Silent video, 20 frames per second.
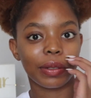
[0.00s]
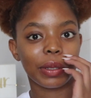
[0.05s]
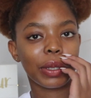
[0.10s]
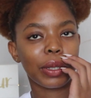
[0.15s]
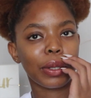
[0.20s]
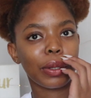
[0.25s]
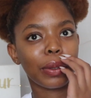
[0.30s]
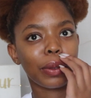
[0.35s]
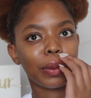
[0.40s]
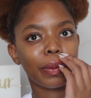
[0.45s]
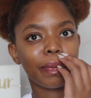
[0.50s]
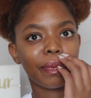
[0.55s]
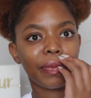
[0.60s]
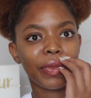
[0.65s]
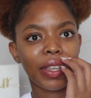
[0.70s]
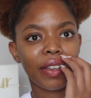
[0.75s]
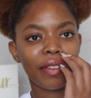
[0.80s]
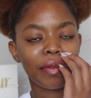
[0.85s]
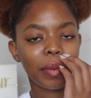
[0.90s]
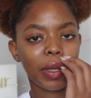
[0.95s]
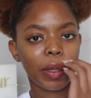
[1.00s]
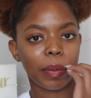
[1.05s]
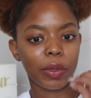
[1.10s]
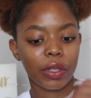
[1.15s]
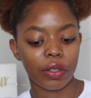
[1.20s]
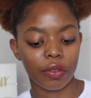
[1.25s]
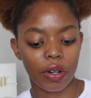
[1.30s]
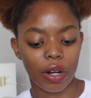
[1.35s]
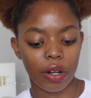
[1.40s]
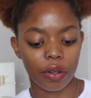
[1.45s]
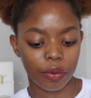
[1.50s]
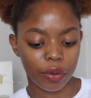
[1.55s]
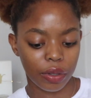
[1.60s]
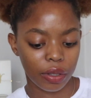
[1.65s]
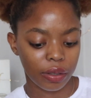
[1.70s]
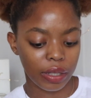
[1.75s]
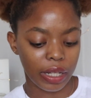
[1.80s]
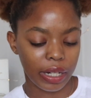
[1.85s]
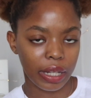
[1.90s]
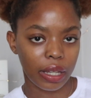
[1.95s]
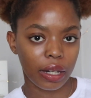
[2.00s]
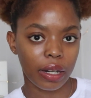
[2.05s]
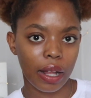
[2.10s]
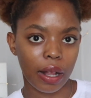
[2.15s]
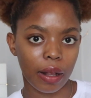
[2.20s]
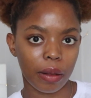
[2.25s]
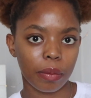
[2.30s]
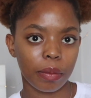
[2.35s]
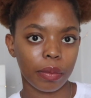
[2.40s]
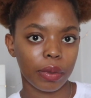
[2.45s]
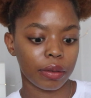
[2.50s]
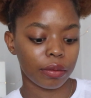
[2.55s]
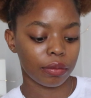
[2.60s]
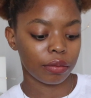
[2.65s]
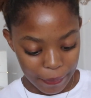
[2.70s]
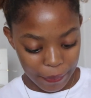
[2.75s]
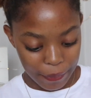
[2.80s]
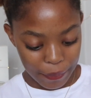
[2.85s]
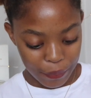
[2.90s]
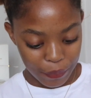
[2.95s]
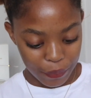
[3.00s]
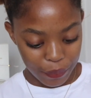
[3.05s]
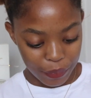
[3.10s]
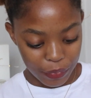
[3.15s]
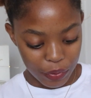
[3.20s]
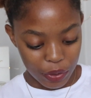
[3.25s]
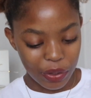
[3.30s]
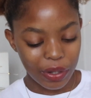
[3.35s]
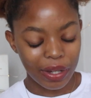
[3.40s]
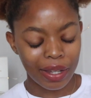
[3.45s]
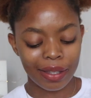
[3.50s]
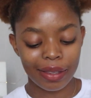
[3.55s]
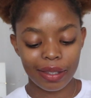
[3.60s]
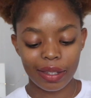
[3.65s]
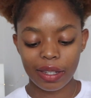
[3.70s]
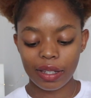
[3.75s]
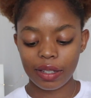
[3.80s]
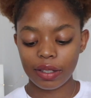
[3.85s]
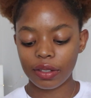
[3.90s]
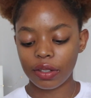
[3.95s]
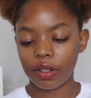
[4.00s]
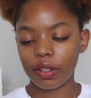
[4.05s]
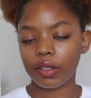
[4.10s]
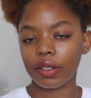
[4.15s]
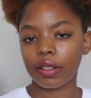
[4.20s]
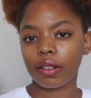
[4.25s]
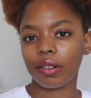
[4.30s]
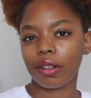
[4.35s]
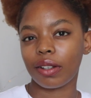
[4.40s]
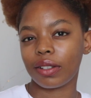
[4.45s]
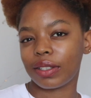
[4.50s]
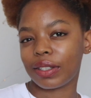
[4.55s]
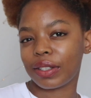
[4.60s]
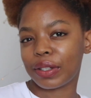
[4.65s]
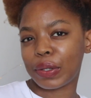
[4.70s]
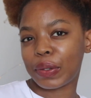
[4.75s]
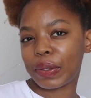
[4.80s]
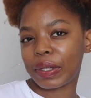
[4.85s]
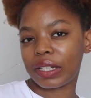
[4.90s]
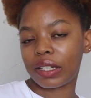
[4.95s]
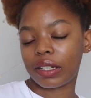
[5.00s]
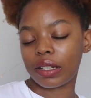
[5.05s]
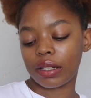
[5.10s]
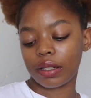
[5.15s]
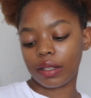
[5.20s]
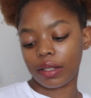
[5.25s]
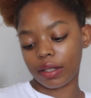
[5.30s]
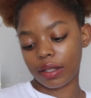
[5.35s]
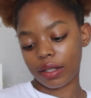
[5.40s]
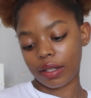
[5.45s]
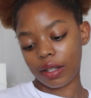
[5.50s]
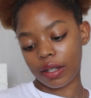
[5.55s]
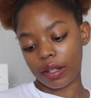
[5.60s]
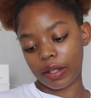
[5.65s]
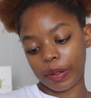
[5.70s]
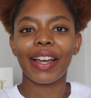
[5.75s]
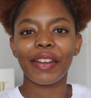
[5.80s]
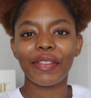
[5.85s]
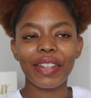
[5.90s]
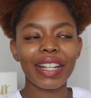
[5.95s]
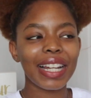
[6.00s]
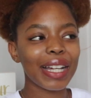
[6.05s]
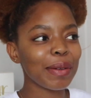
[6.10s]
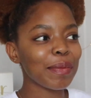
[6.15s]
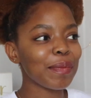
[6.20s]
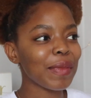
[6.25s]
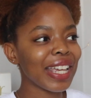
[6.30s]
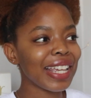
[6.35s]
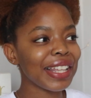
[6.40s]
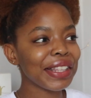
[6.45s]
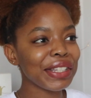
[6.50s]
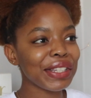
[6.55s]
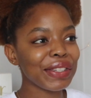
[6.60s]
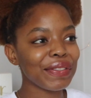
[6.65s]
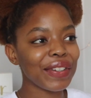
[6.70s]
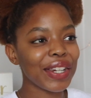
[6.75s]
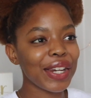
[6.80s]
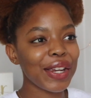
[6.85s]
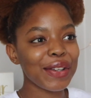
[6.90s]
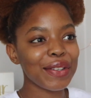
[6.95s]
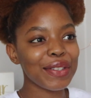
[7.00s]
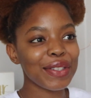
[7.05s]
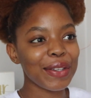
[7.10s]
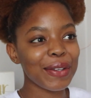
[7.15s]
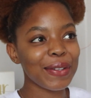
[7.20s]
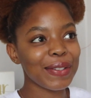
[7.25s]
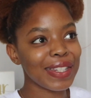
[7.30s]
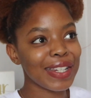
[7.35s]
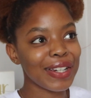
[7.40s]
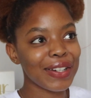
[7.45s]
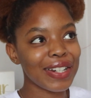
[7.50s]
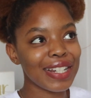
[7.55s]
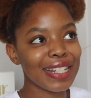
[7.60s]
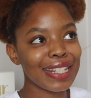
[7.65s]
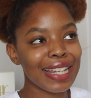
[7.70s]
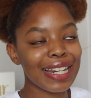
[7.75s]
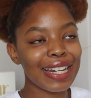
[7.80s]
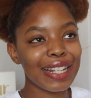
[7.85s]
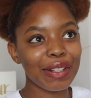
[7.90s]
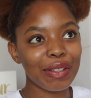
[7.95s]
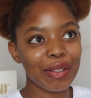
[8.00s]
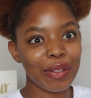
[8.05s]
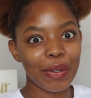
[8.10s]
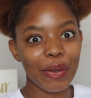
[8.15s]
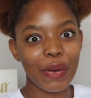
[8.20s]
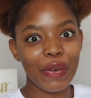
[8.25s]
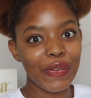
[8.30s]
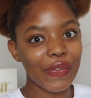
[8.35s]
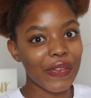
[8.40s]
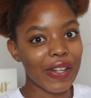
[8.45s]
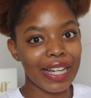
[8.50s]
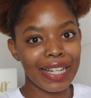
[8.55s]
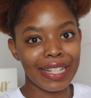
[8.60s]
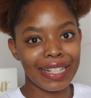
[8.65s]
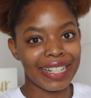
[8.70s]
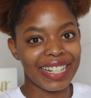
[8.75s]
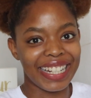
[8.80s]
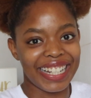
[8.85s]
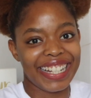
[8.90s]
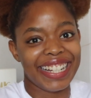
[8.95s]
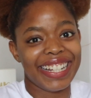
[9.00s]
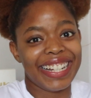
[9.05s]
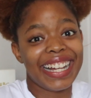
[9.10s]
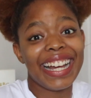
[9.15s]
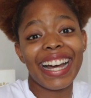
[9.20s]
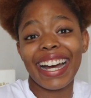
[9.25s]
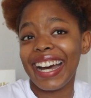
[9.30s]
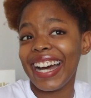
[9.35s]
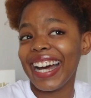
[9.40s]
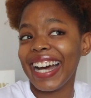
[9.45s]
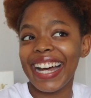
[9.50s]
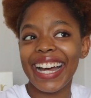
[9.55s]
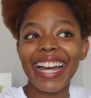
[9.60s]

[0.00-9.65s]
So have people around that can help. Okay, these are the last questions. I feel like I'm making this video so serious and it's so fun.